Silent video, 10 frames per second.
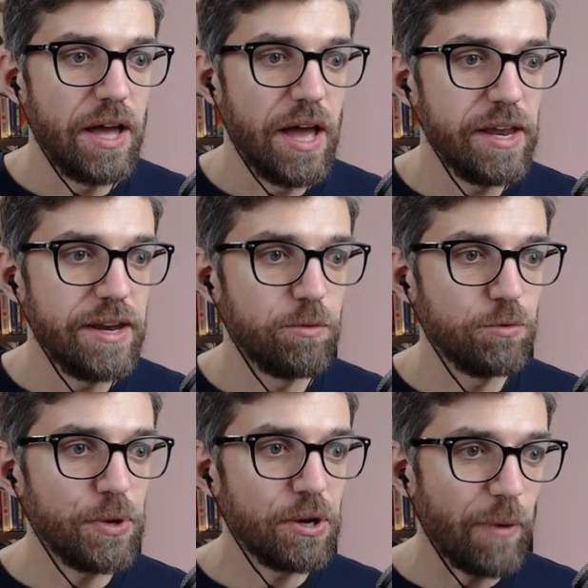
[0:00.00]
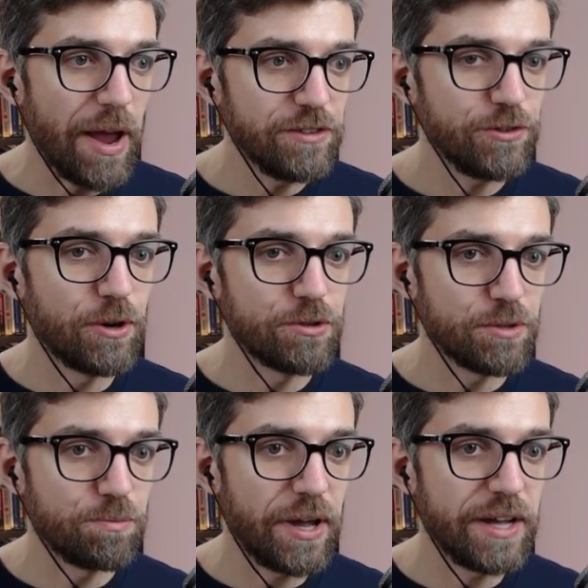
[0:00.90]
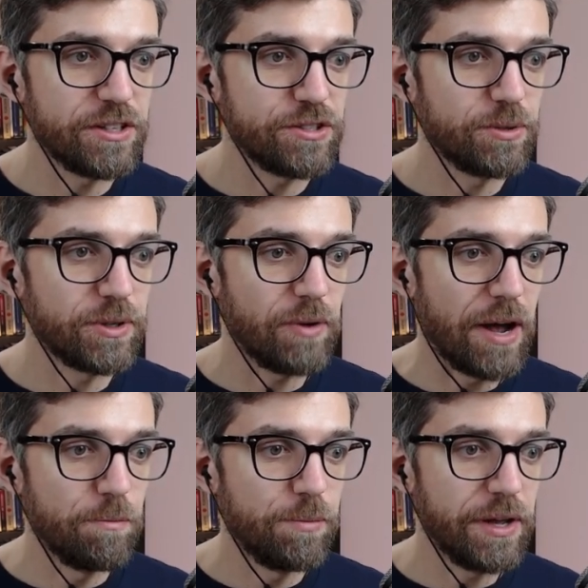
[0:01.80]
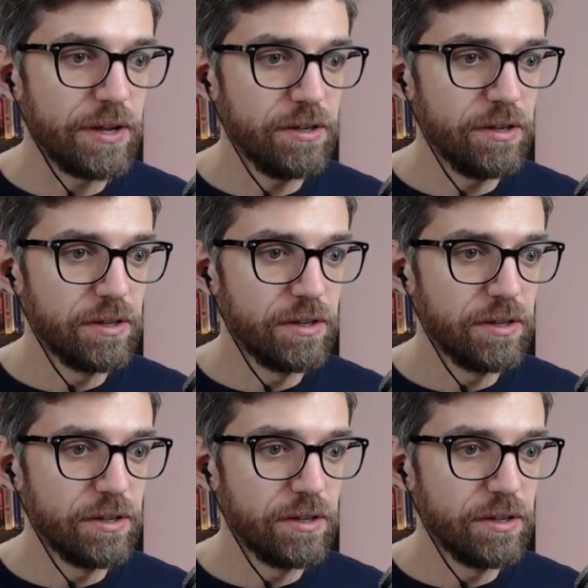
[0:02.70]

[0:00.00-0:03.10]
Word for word: And it would be great to also apply this to the ground plane.